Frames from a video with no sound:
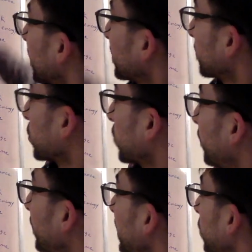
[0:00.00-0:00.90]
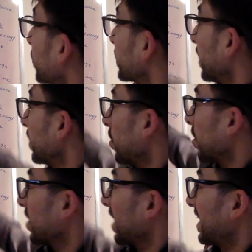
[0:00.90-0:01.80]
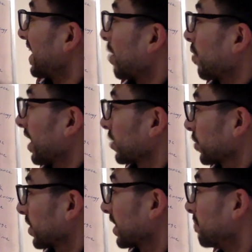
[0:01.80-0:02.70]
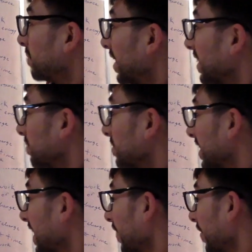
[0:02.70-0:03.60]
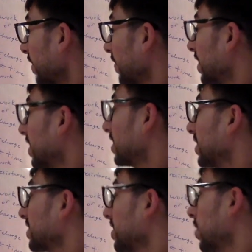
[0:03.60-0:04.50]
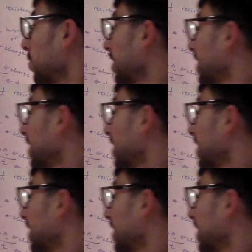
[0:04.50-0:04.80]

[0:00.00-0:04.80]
similar to V equals IR, and now we're actually going to combine them together. So